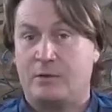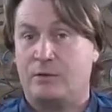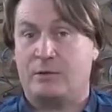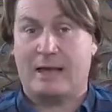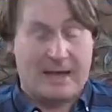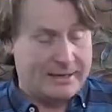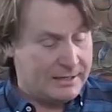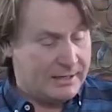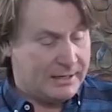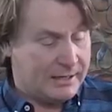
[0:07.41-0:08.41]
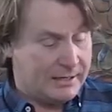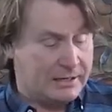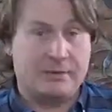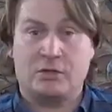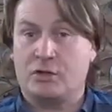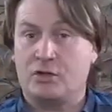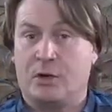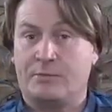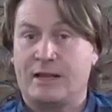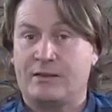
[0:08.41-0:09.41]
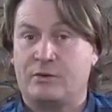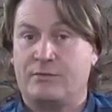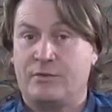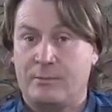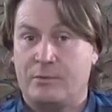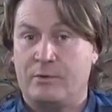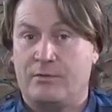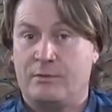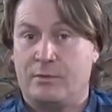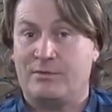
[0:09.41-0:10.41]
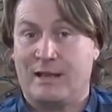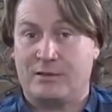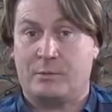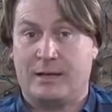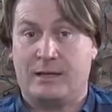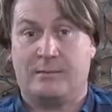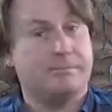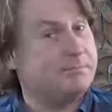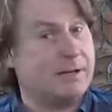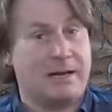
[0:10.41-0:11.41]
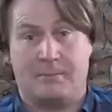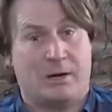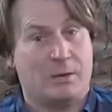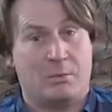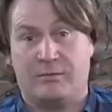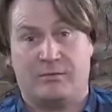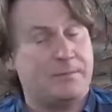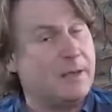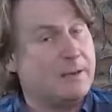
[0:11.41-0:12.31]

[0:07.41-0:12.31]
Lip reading: You can go into the shops as of February the 4th next week and be able to buy one from